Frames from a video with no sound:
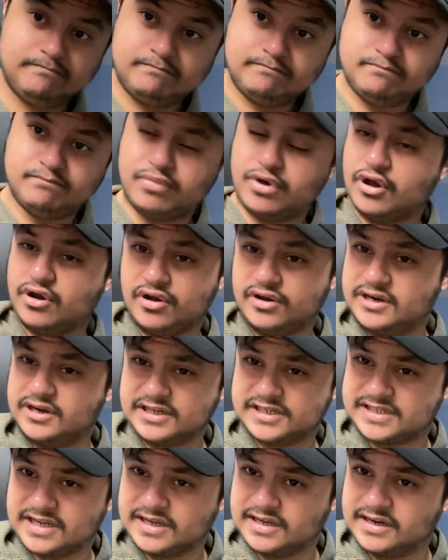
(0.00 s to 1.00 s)
But,
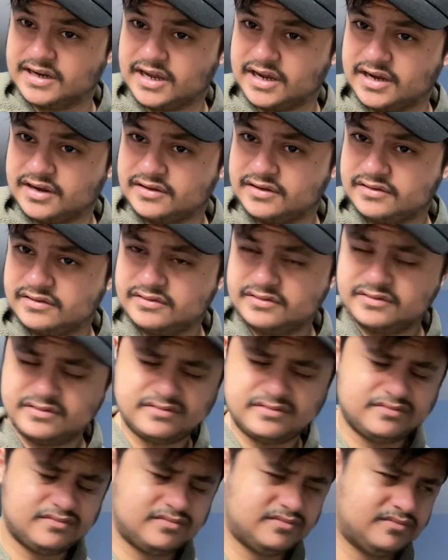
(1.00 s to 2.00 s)
honestly, like,
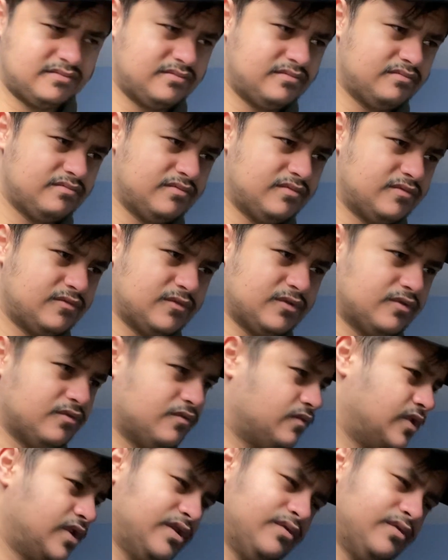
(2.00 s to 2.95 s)
what